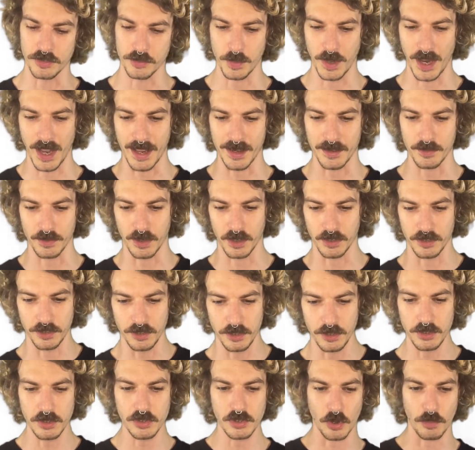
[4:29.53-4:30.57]
We had a
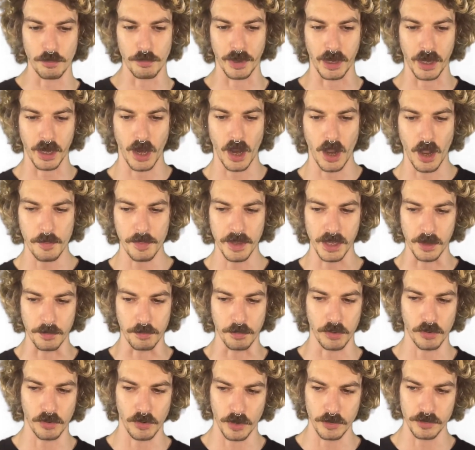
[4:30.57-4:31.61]
neutron becoming a
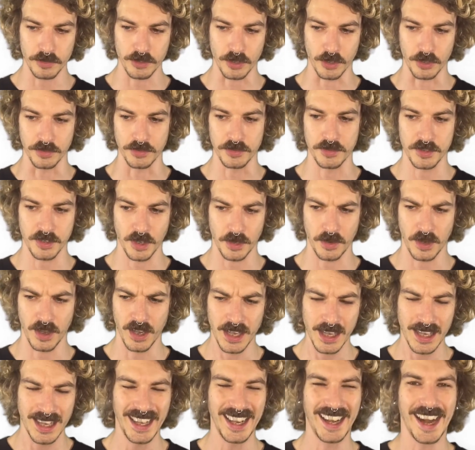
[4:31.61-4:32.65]
proton. So
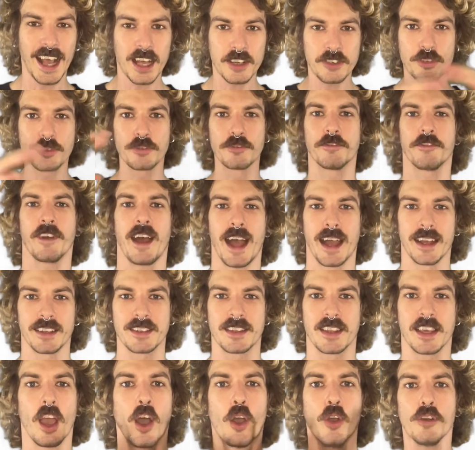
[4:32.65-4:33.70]
in actual fact,
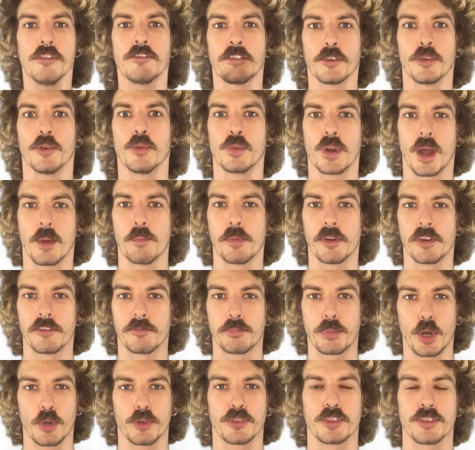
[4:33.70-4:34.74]
the overall number of
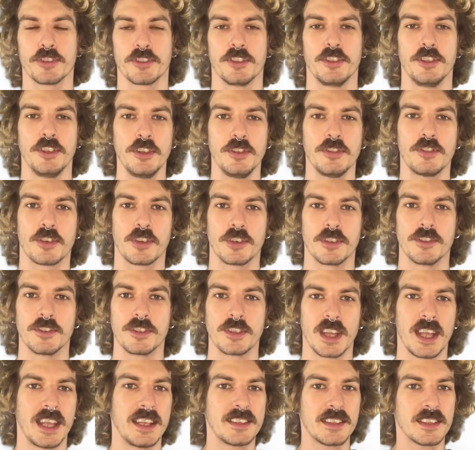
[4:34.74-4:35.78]
protons and neutrons
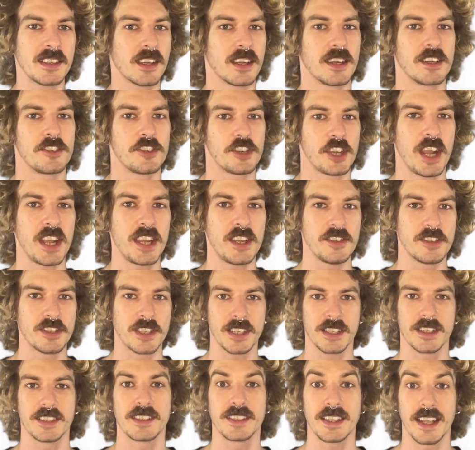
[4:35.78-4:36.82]
isn't going to change. It's
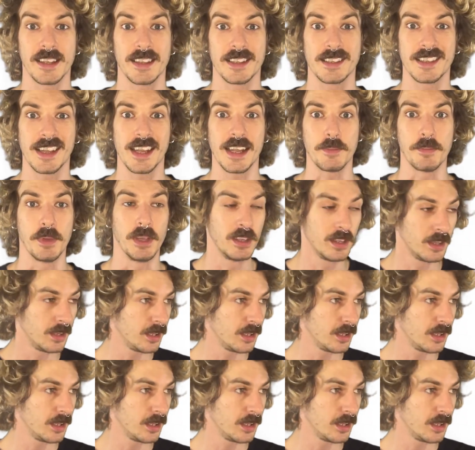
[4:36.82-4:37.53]
going to stay the same.